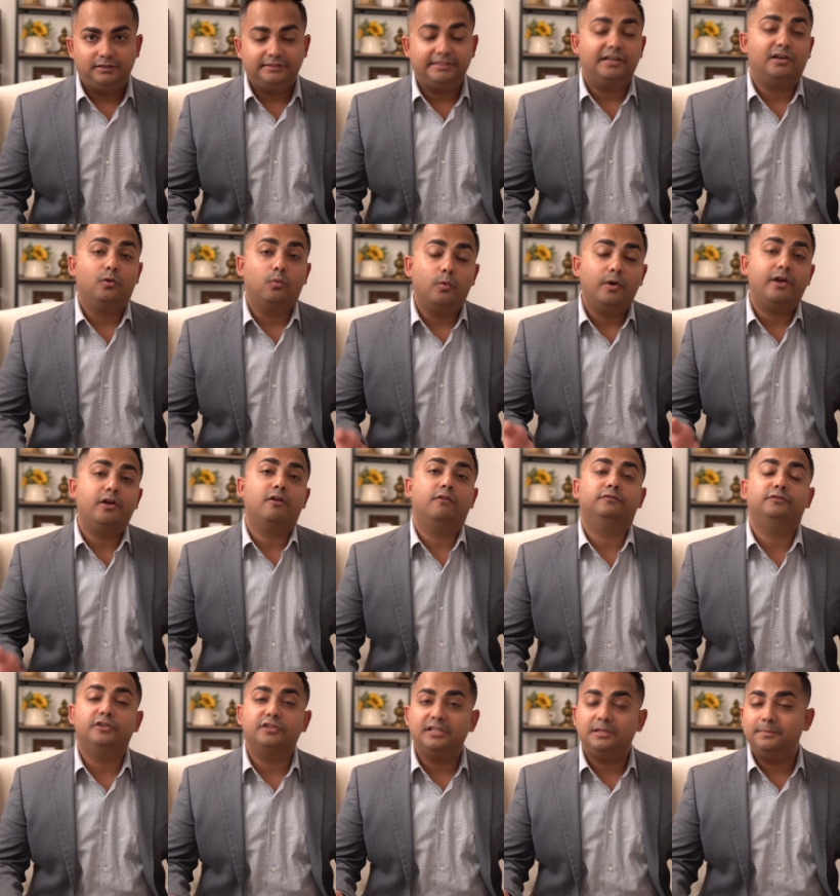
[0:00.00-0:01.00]
They're aware
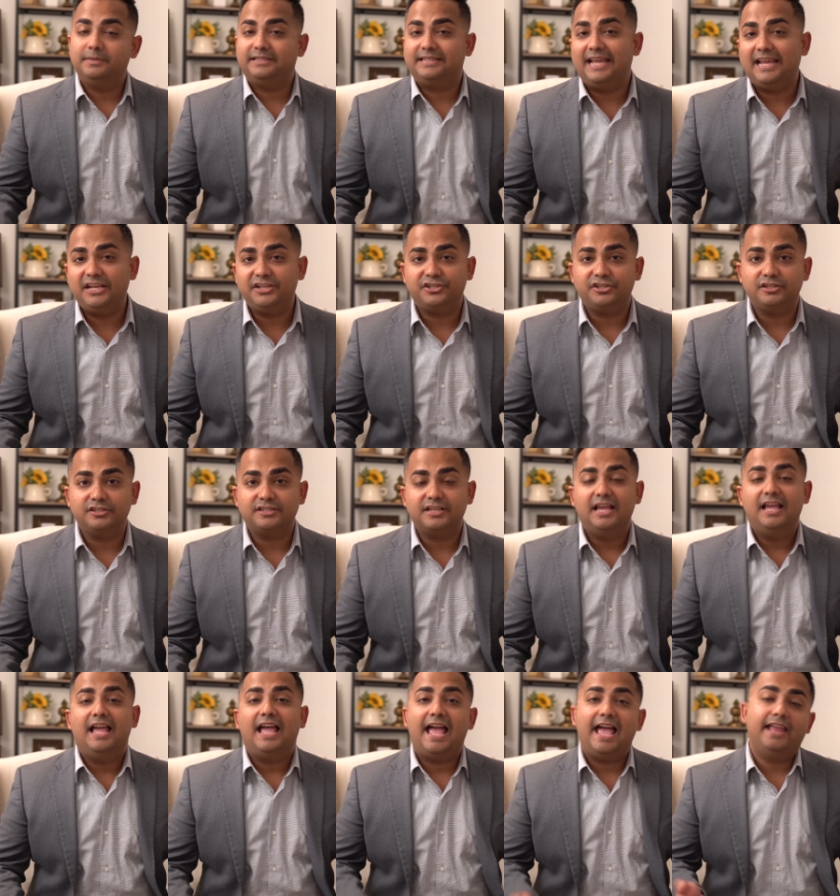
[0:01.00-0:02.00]
of their limitations
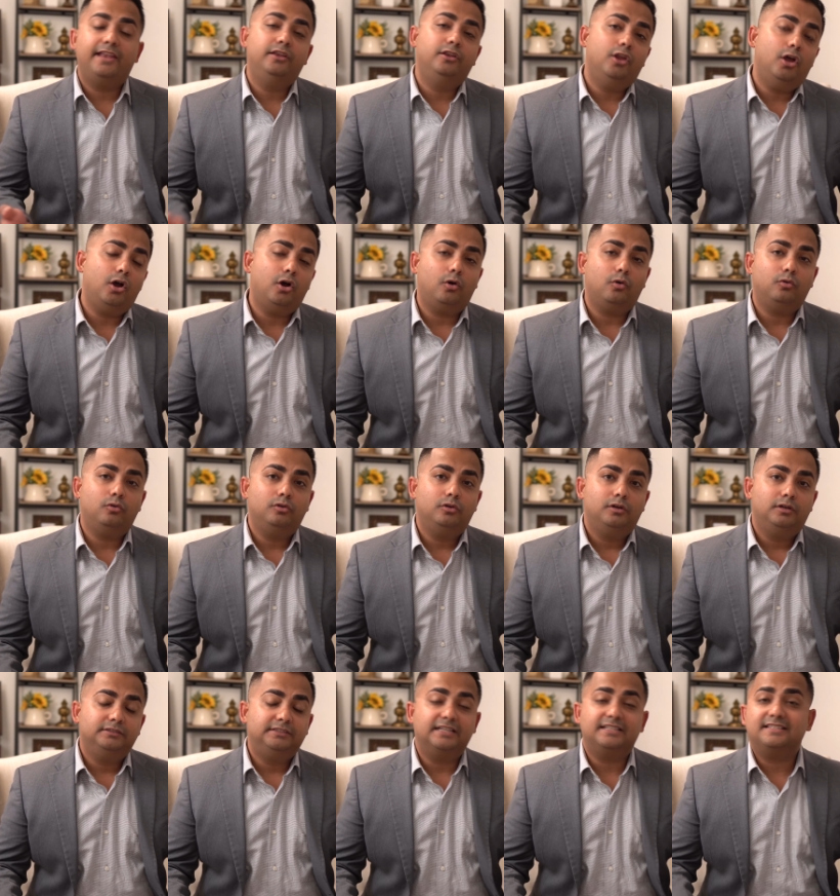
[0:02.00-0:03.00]
and know
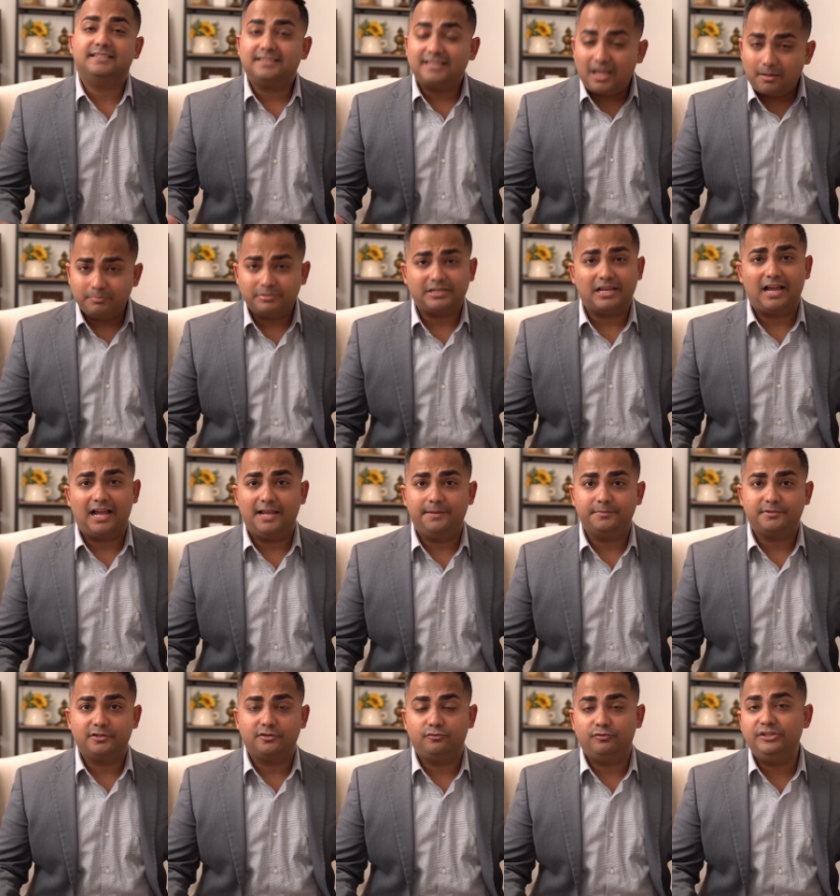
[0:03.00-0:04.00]
that
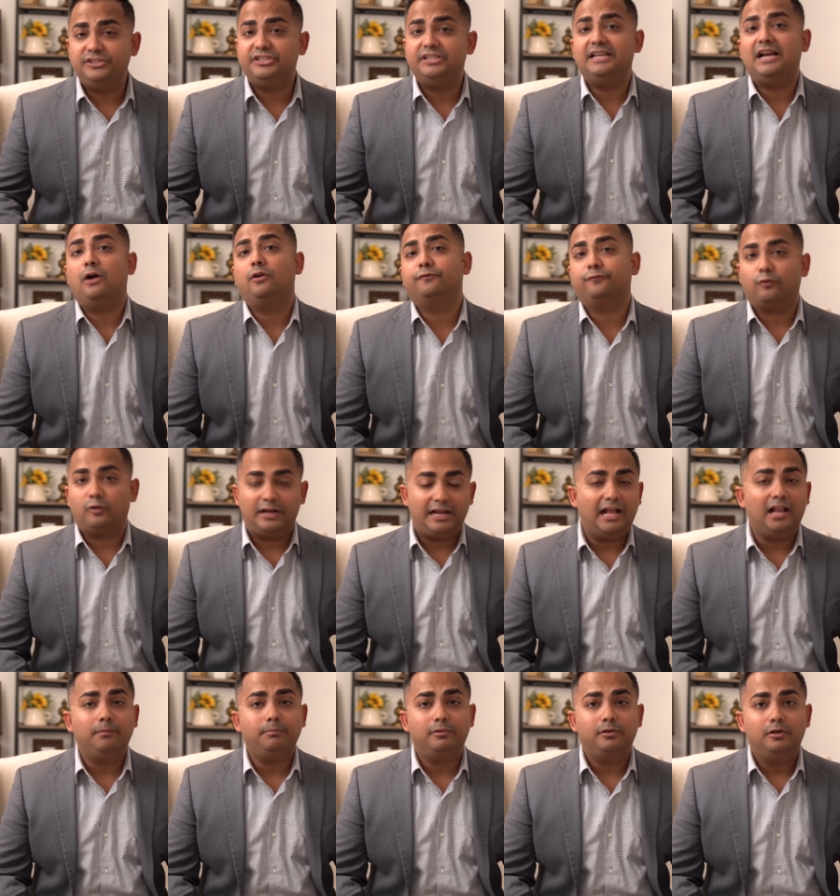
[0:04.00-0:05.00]
sometimes reaching out for
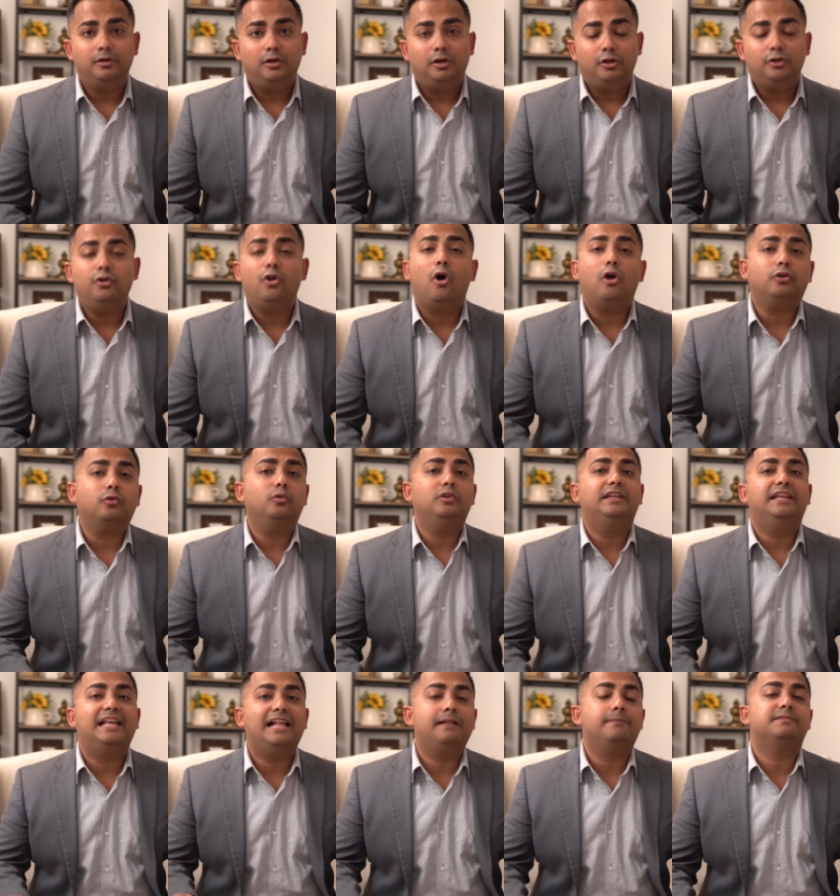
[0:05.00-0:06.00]
help not
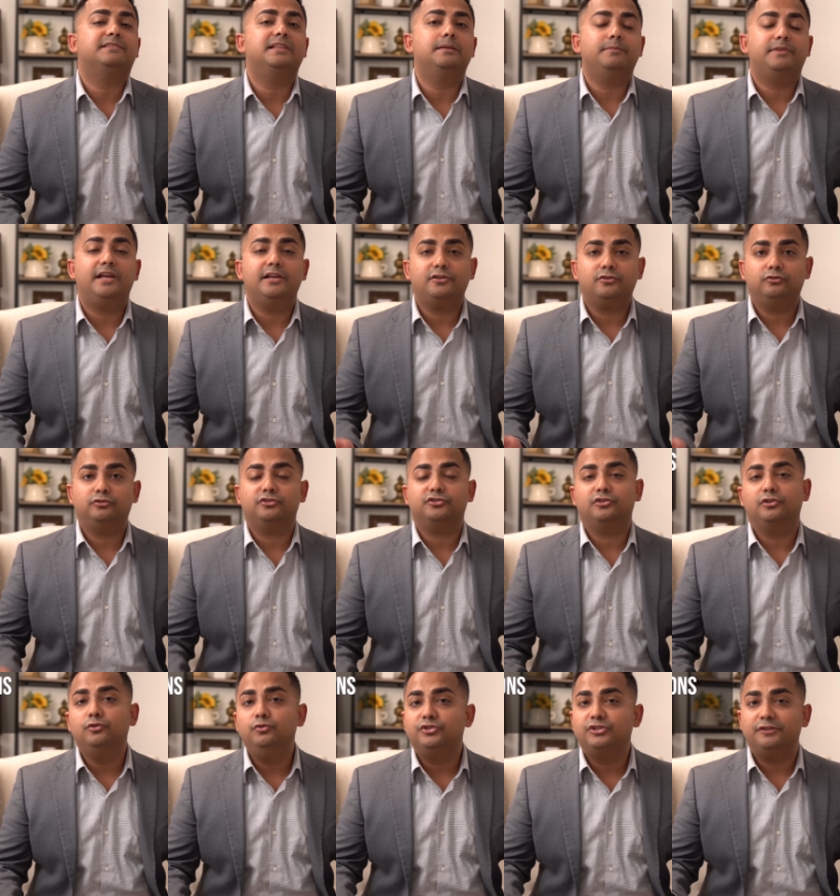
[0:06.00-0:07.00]
only helps them get to the
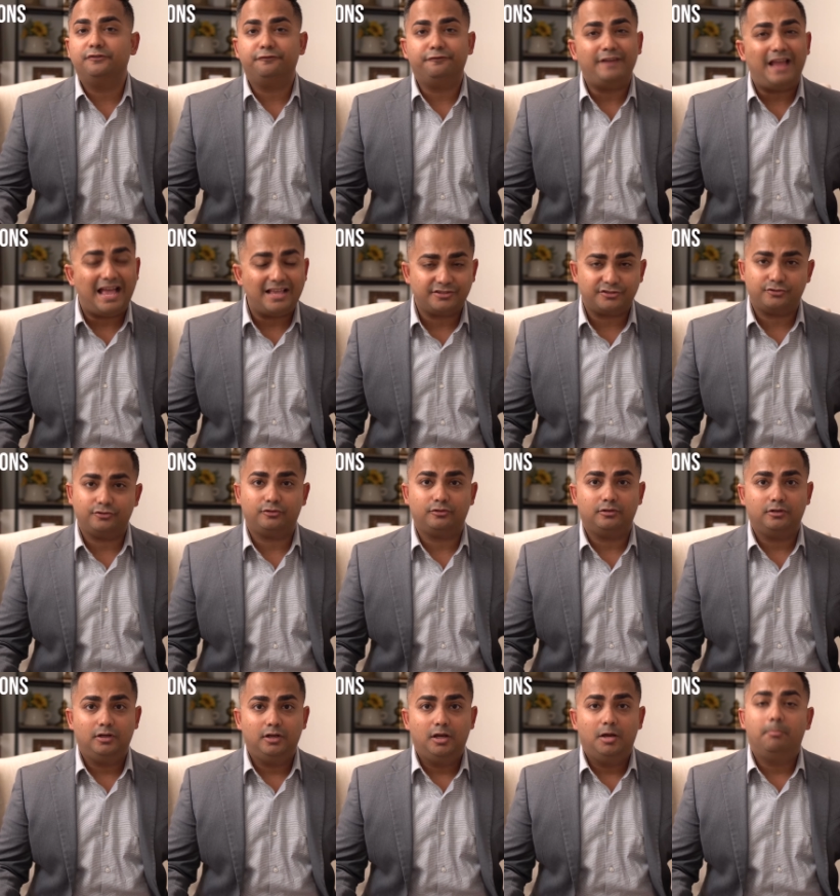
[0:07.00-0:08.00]
solution faster,
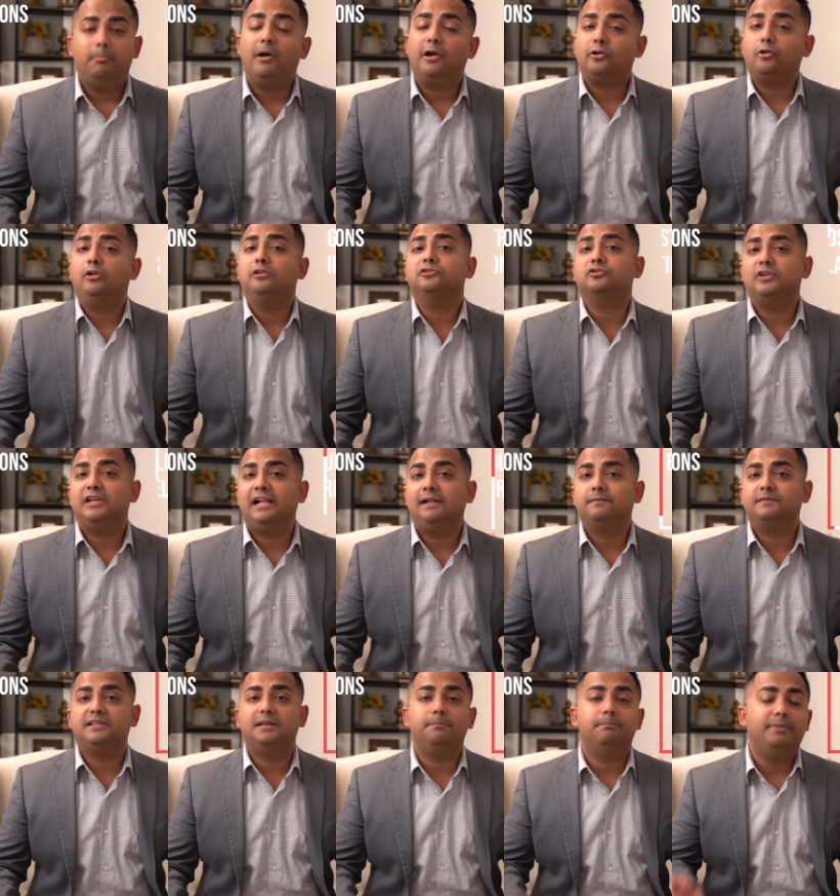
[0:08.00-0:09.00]
but also
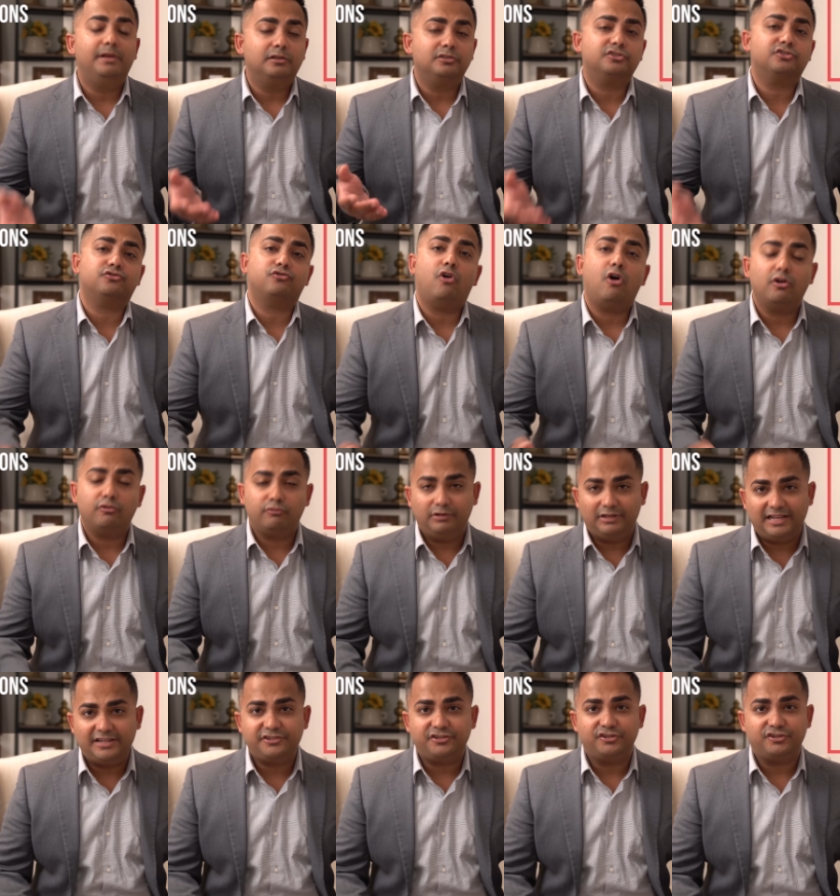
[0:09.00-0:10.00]
helps them build strong
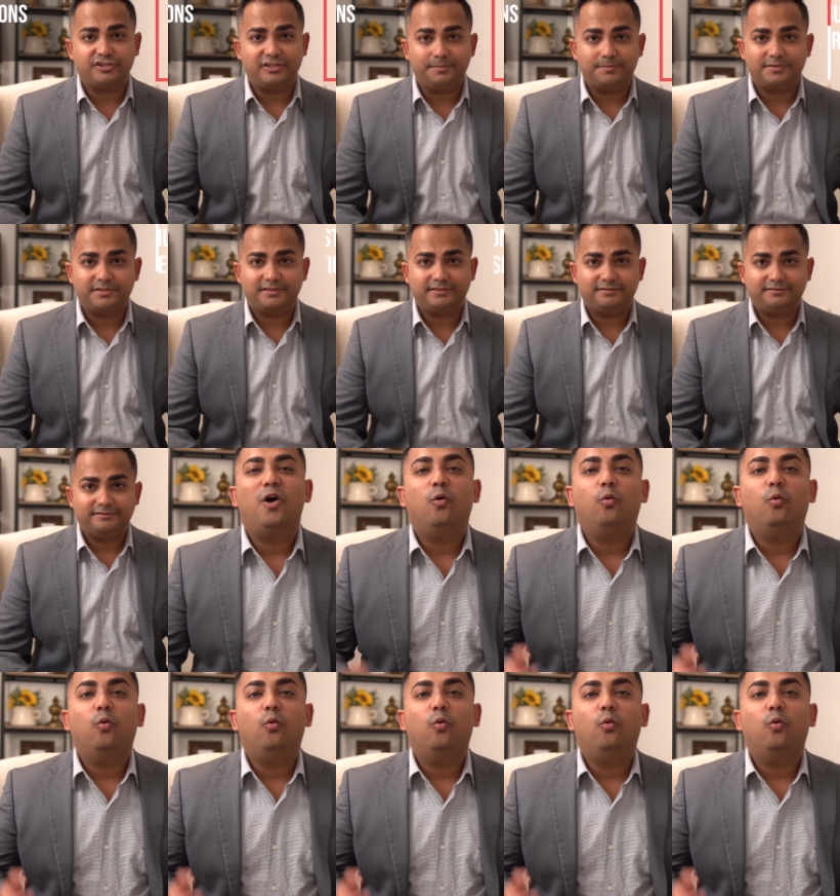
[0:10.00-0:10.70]
relationships.